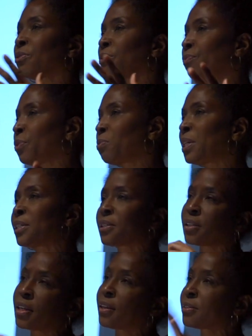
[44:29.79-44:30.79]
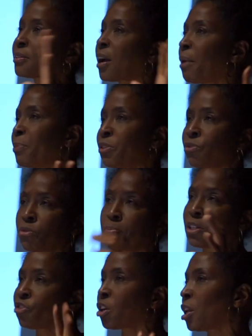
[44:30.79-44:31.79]
or a few weeks, and then I'll stop and do a
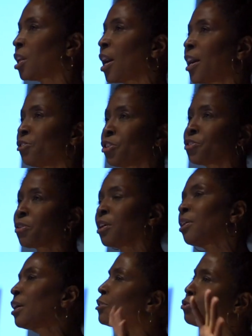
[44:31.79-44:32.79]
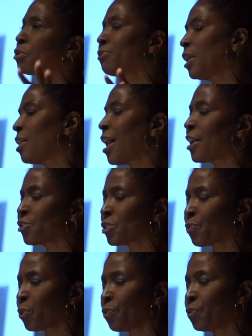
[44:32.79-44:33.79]
bunch of collages, or I'll do
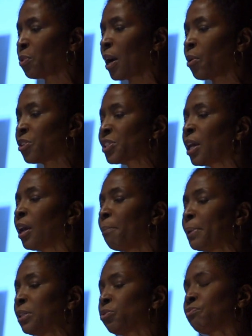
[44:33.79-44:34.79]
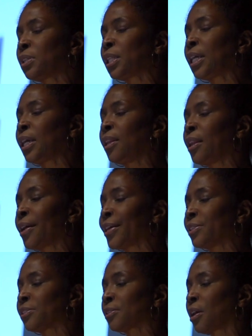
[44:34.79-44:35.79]
collages for a few hours. But it's really
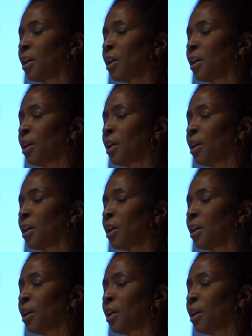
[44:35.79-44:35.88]
nice